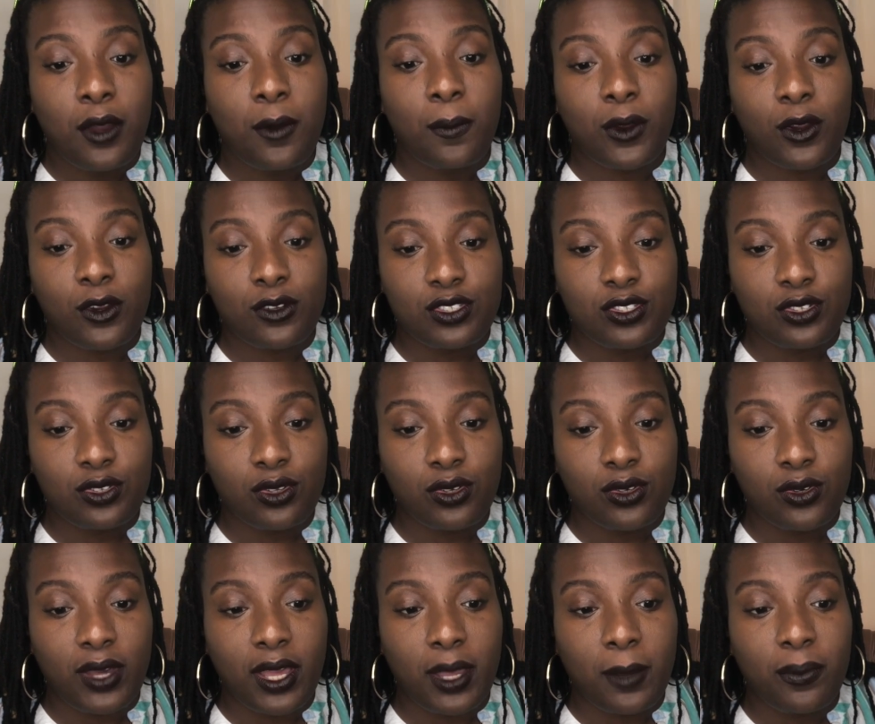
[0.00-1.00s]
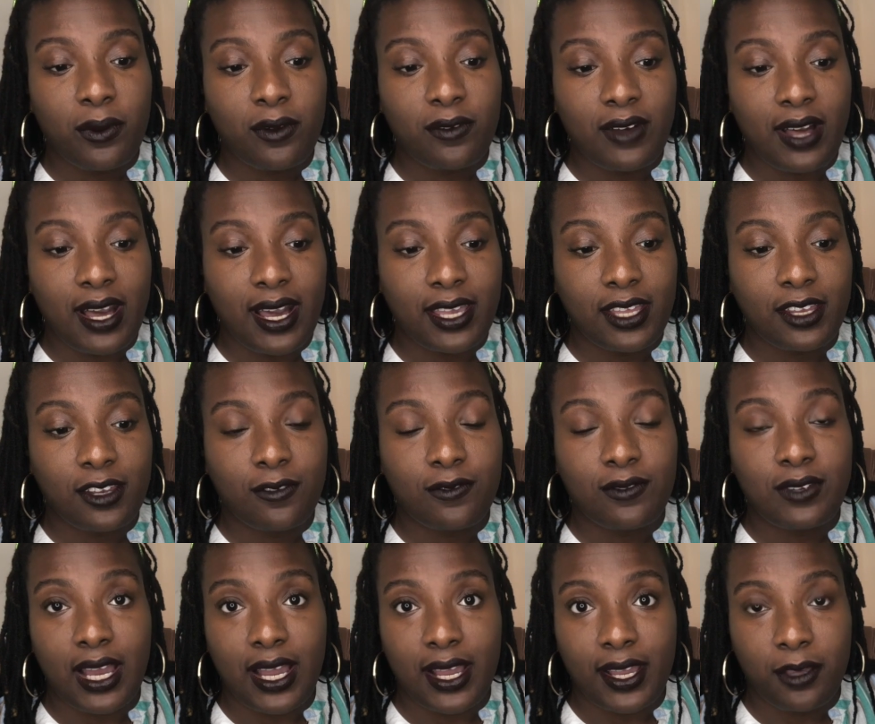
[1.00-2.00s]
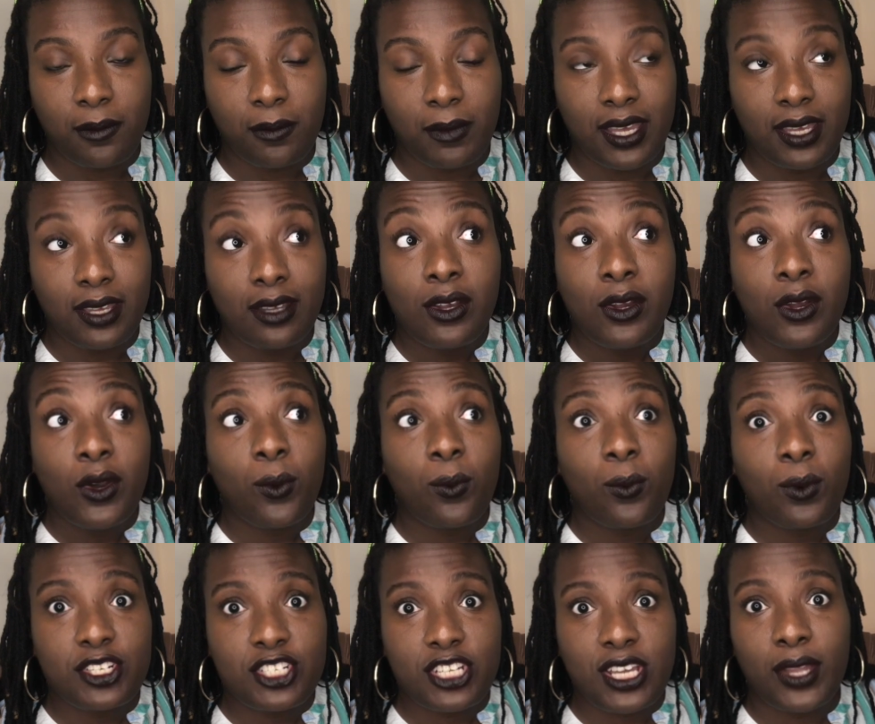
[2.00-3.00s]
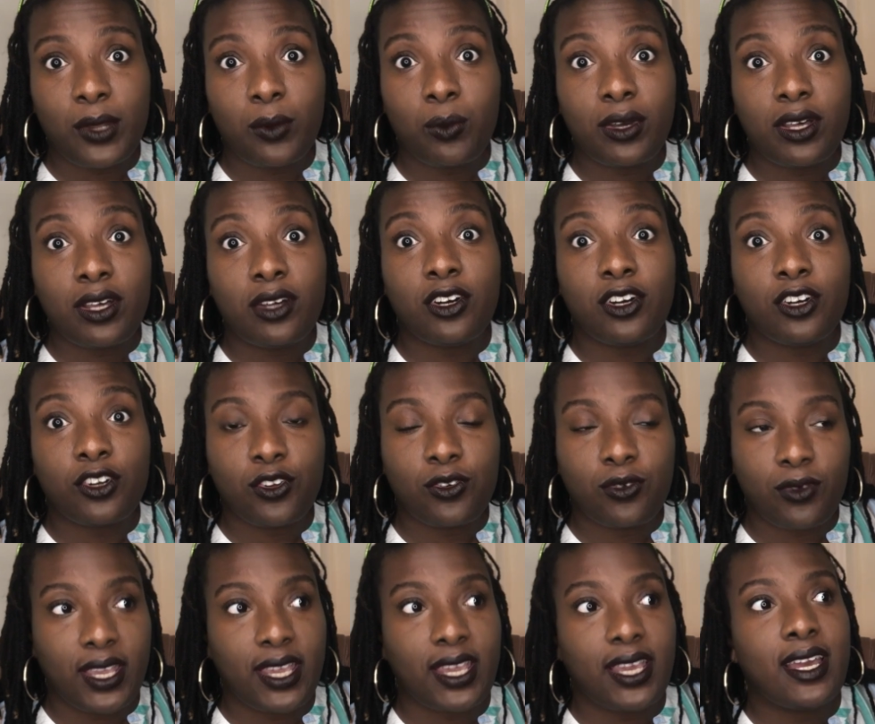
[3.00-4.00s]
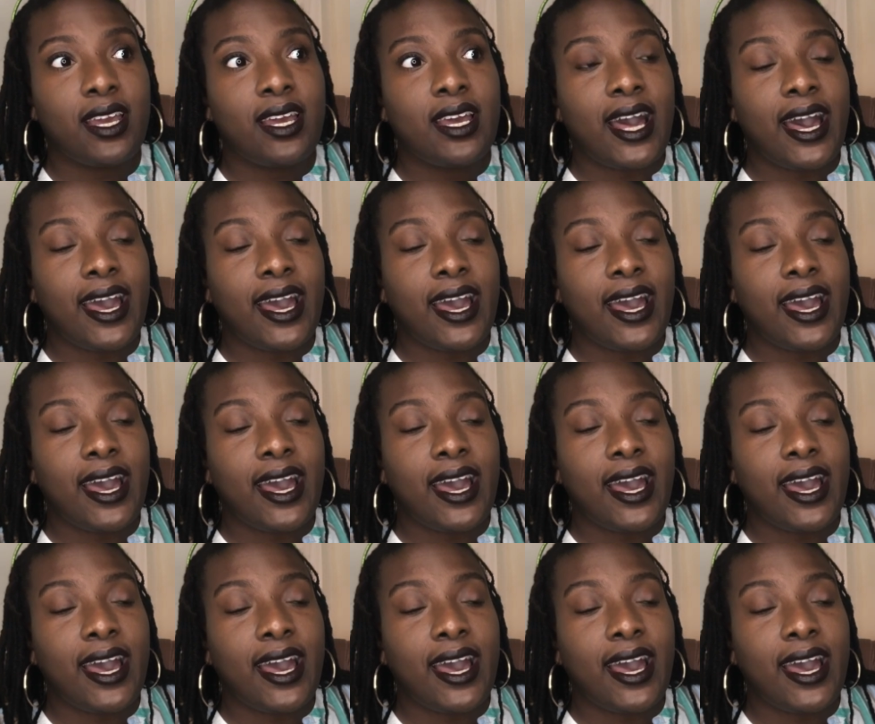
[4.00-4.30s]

personal and provocative document, which I will agree.